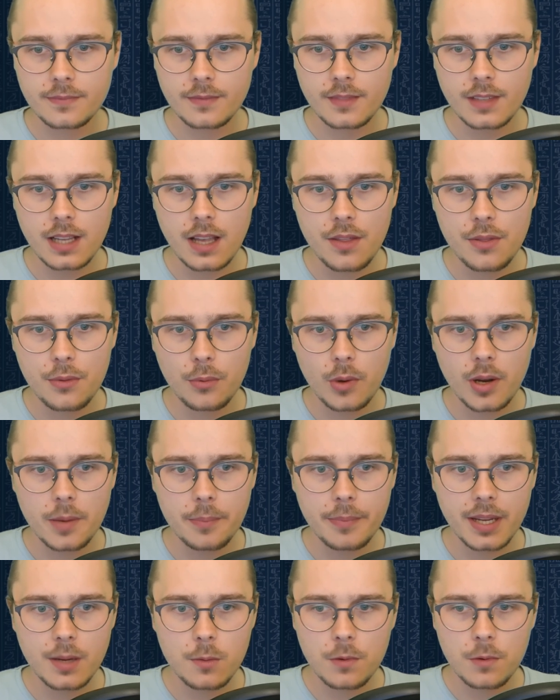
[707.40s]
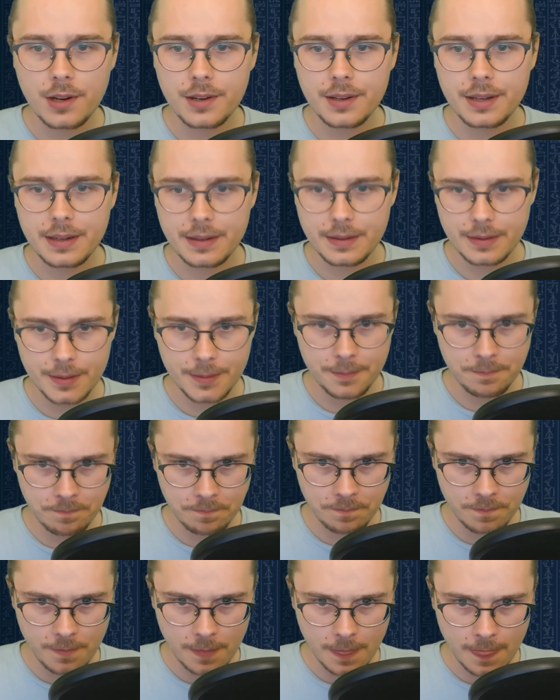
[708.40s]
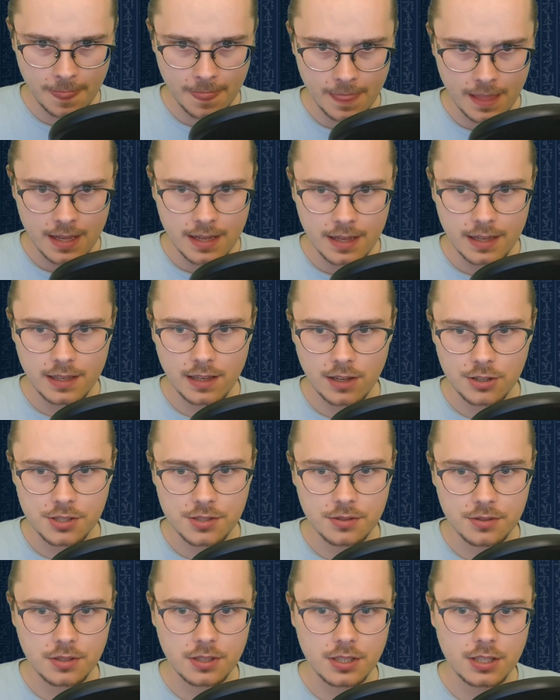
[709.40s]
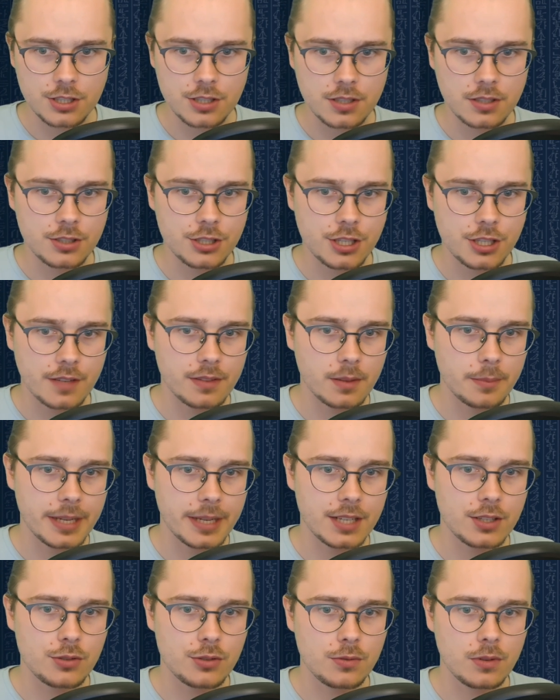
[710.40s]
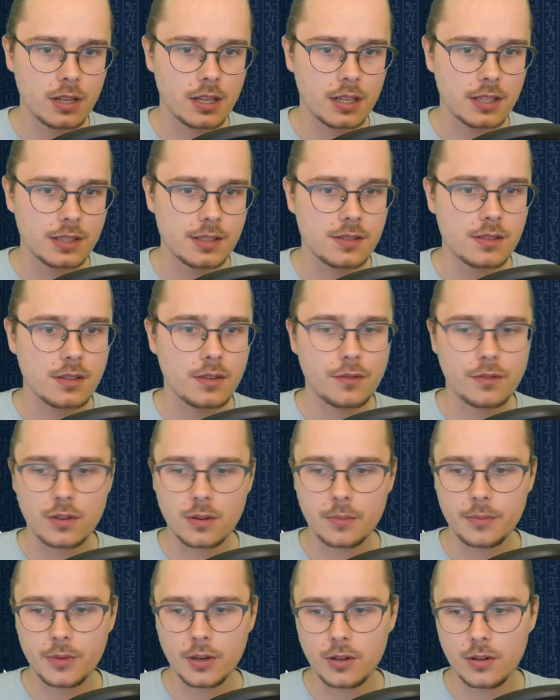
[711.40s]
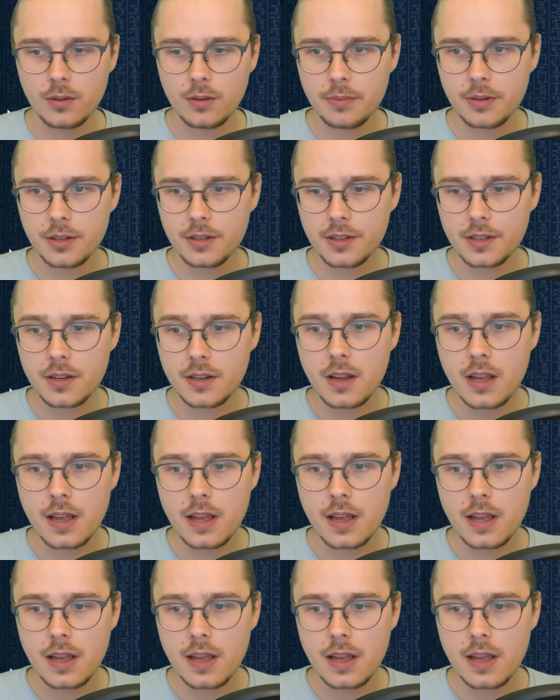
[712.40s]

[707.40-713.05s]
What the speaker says: the one big one allows you to shuffle back 2 cards from your opponent,